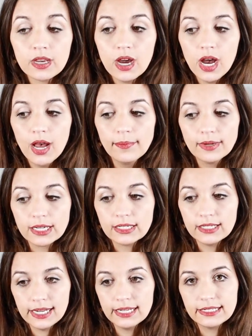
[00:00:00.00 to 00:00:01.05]

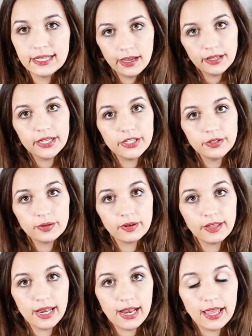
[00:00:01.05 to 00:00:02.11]
clientele that you are
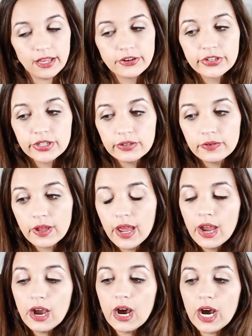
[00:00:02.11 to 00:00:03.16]
getting into.
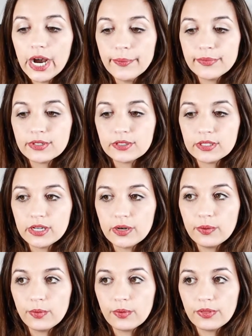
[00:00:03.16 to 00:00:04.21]

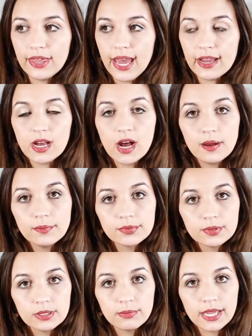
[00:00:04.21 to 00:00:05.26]
So that comes
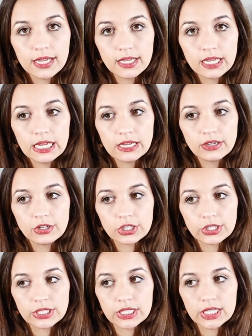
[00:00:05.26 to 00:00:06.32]
with making
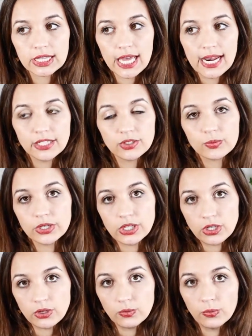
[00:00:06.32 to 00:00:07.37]
sure that that is what
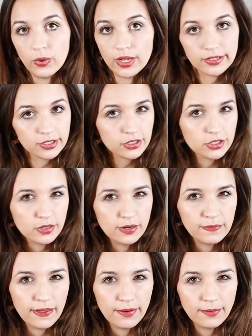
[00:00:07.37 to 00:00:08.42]
you want to shoot,
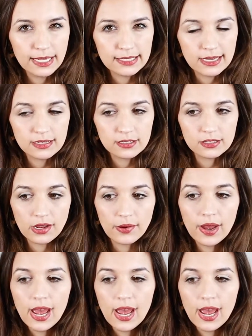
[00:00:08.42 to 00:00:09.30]
if that makes sense. So